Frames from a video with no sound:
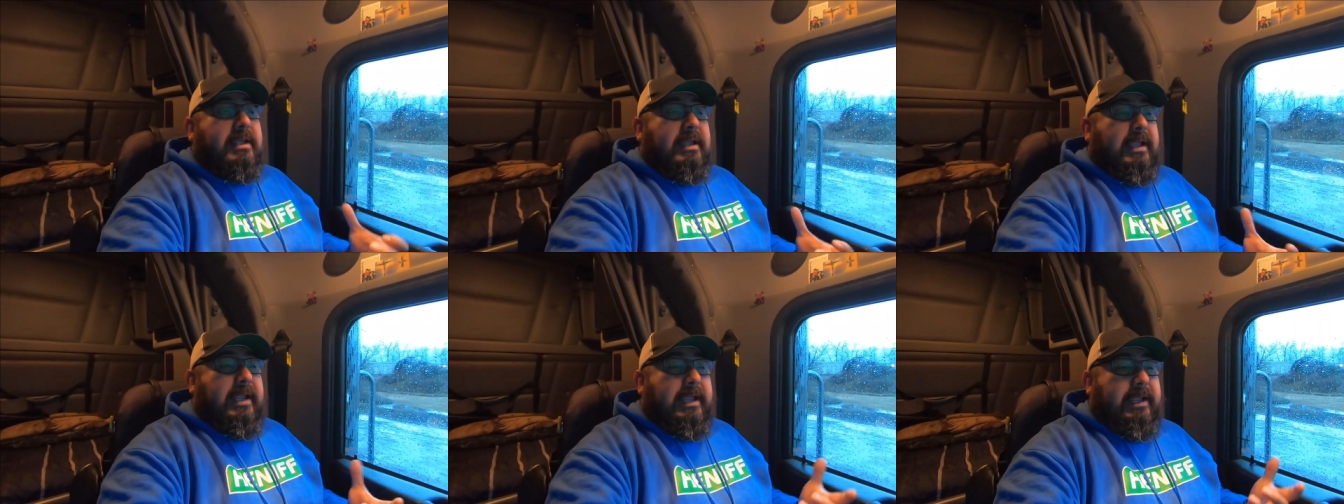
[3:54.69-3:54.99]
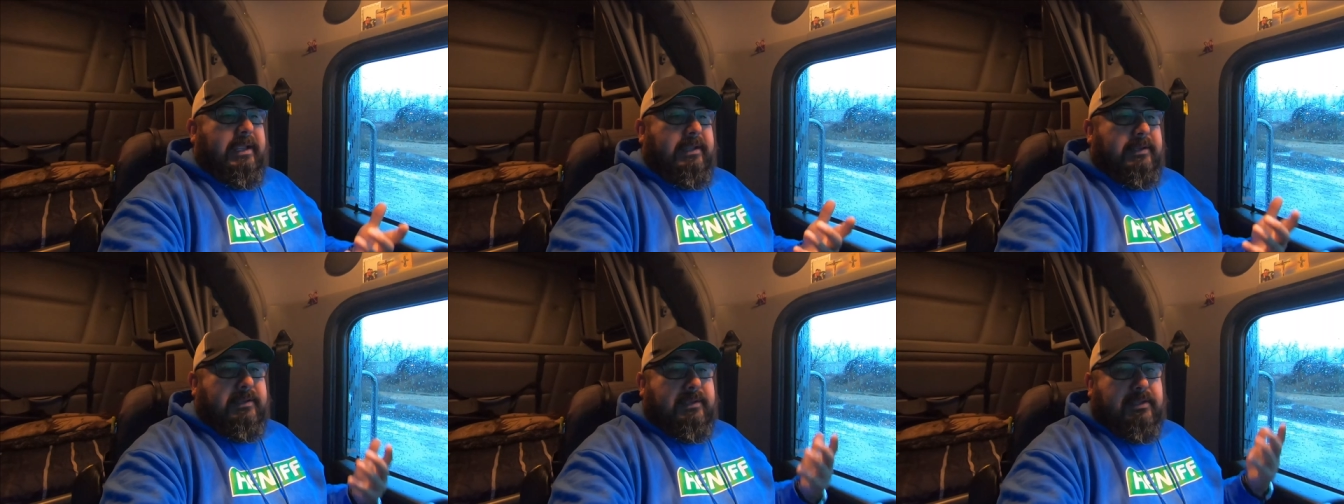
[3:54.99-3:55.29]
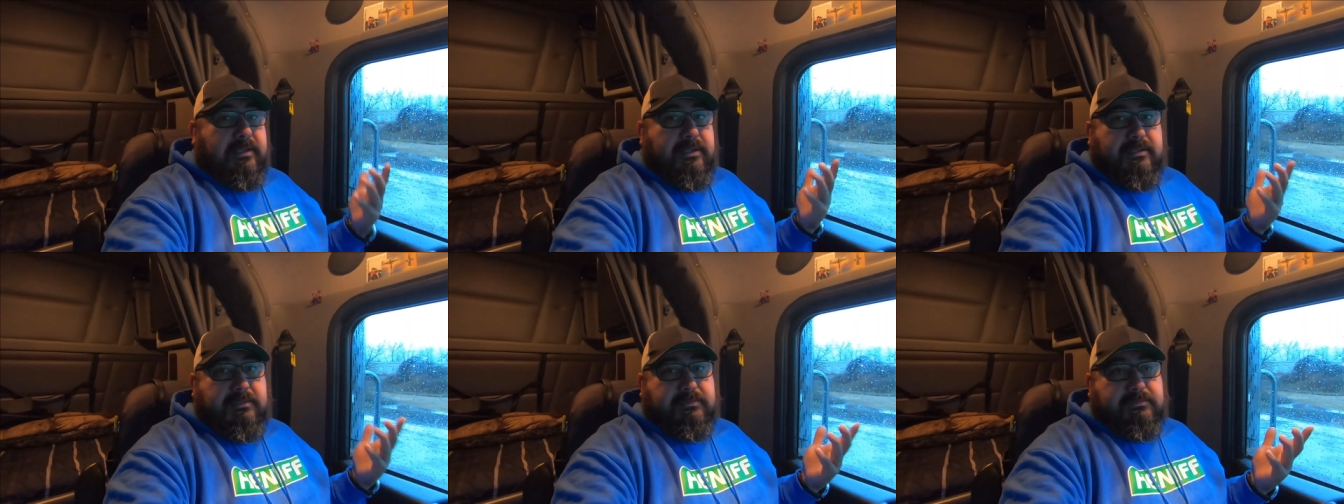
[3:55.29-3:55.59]
and
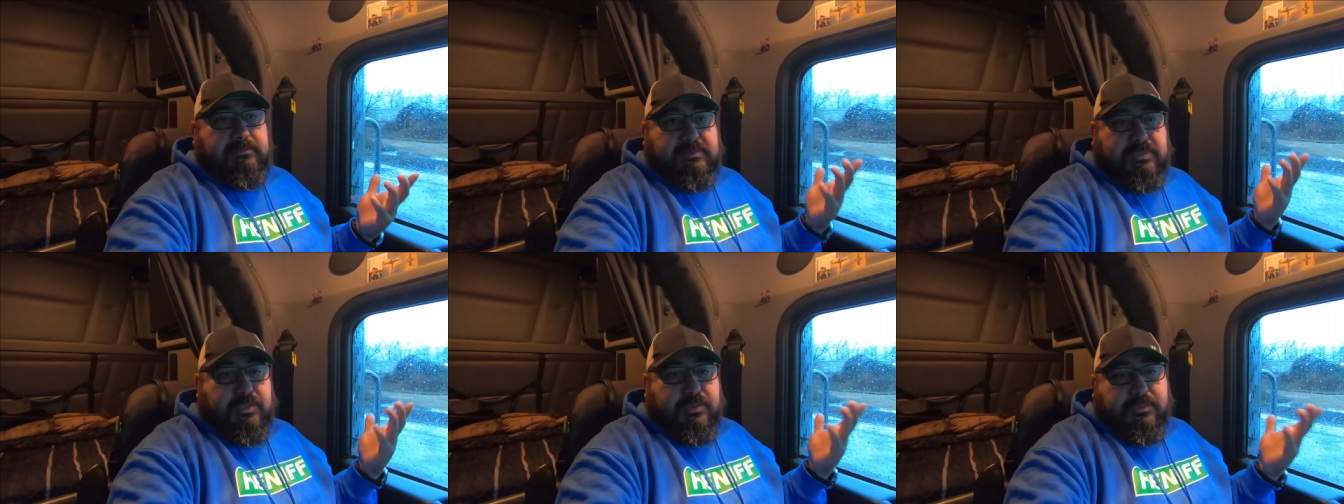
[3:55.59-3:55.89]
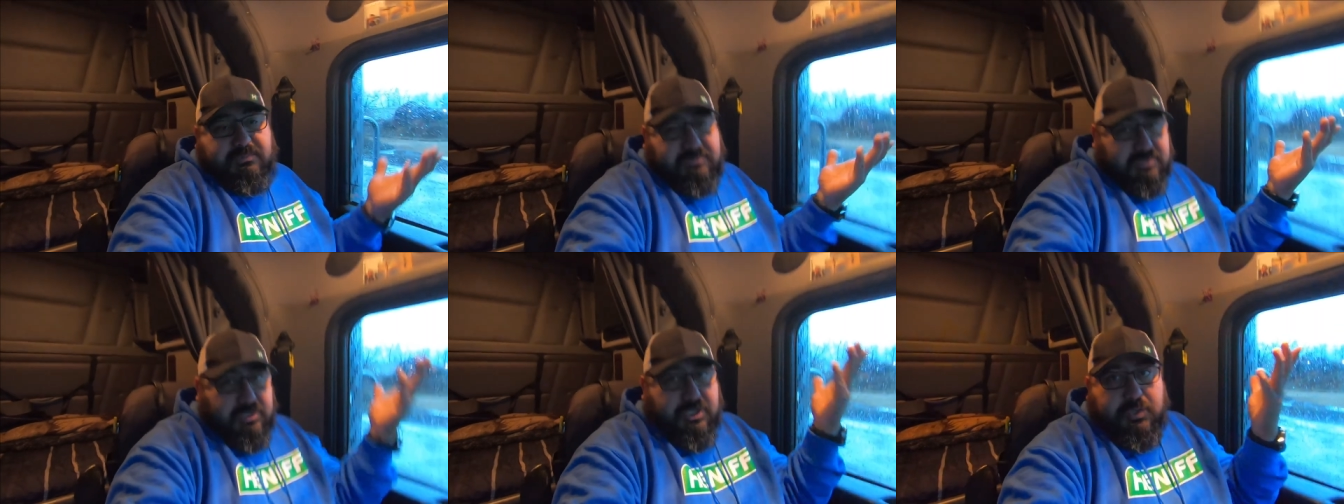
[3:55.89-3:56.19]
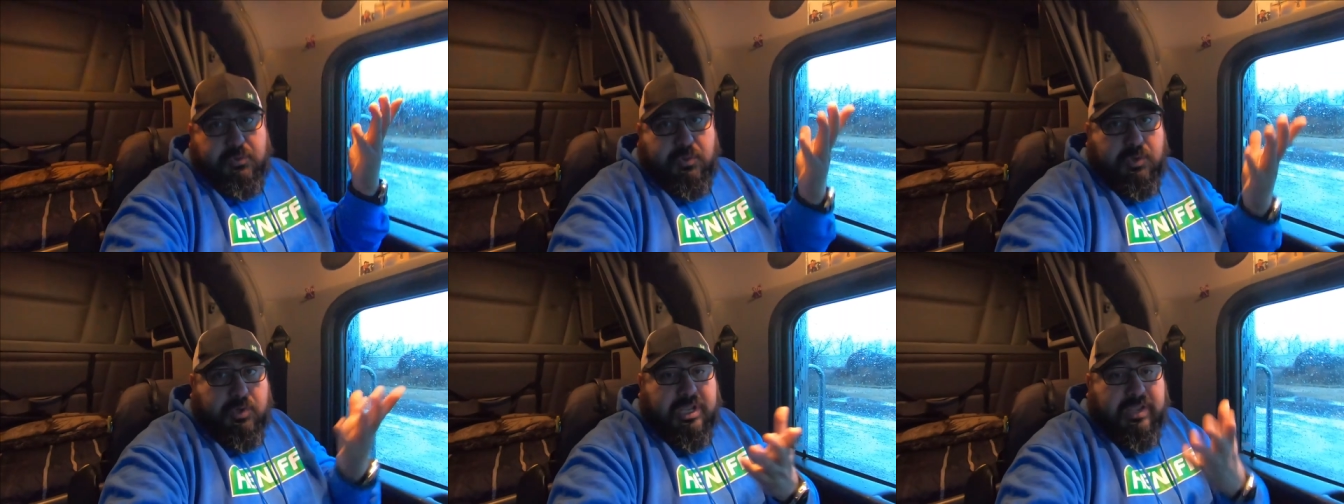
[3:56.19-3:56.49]
uh, so so
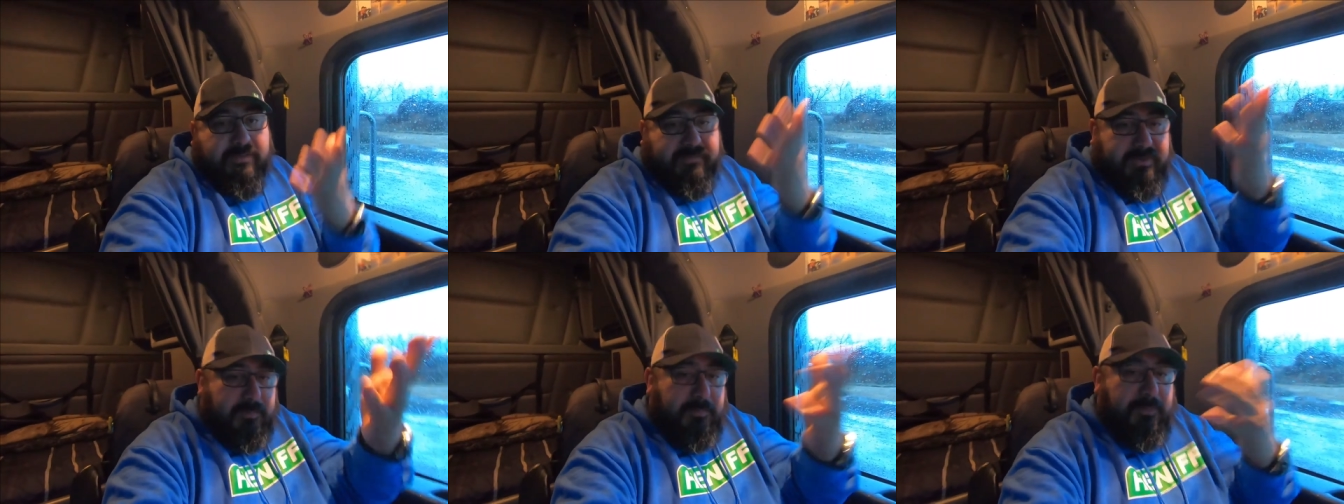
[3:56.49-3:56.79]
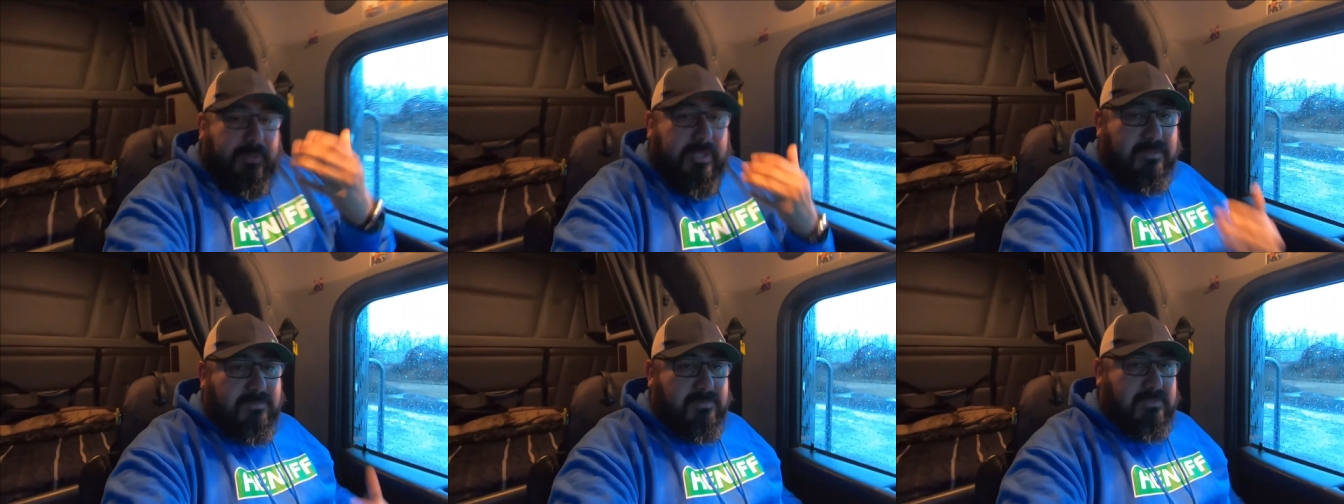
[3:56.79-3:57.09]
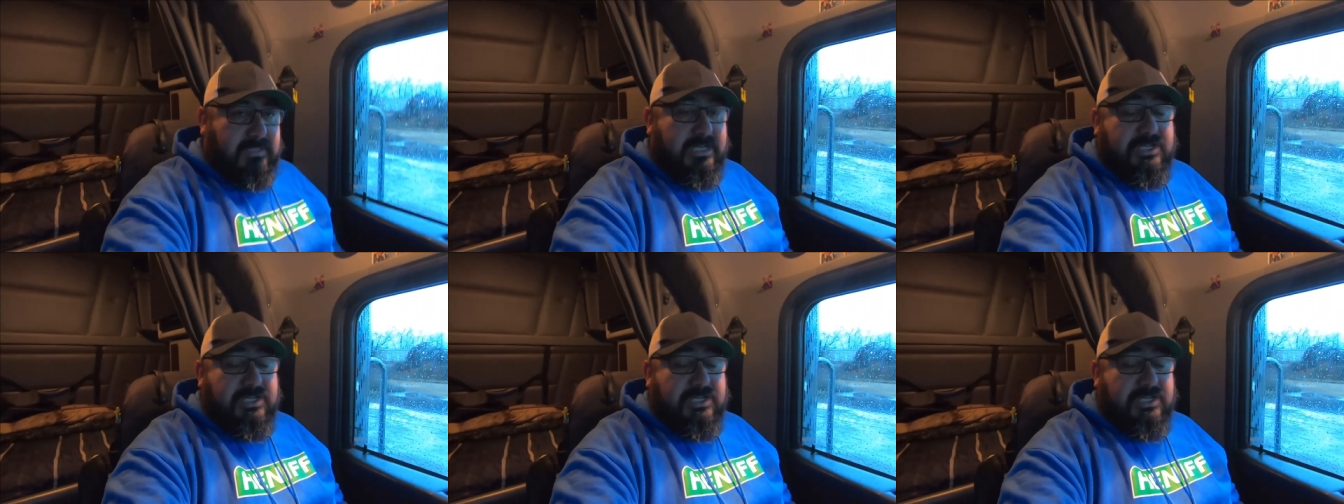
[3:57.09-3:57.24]
you won't have any problems or